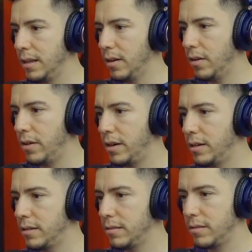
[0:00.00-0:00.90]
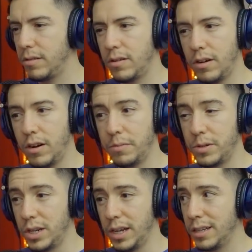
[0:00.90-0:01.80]
the other
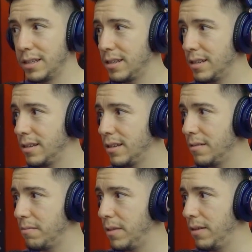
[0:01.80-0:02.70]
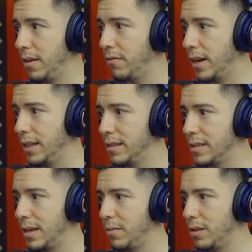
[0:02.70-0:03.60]
object, maybe if I
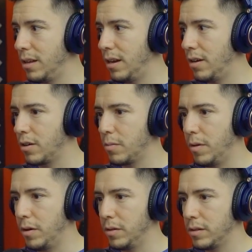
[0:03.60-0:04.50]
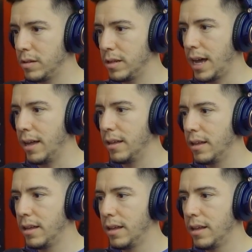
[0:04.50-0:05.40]
disable the lock modes, yeah,
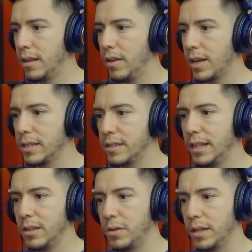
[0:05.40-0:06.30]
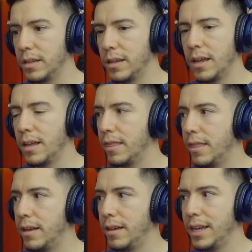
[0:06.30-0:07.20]
you can still do it.
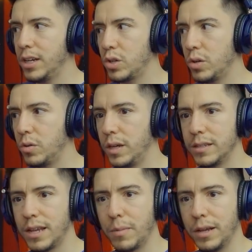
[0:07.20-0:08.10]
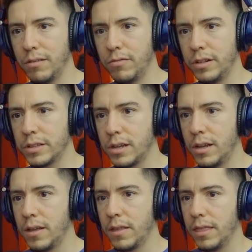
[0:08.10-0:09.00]
The issue is that by default,
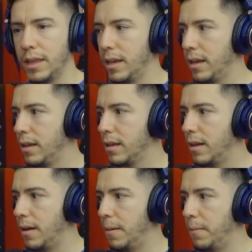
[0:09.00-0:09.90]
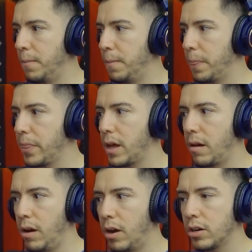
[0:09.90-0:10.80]
the
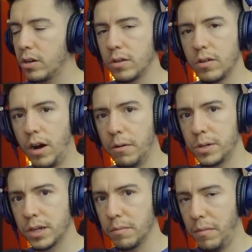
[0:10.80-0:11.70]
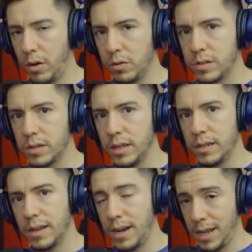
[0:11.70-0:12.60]
lock object modes,
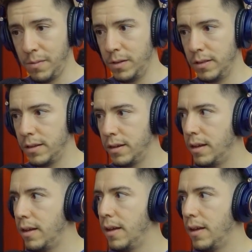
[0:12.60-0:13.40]
it's enabled.